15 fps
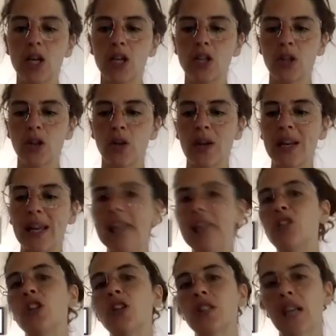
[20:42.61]
So in
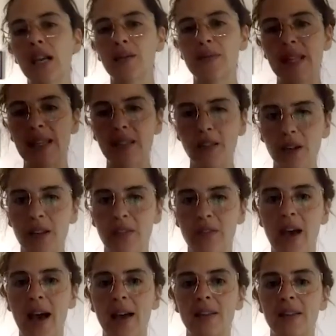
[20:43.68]
ancient times, they'd look at that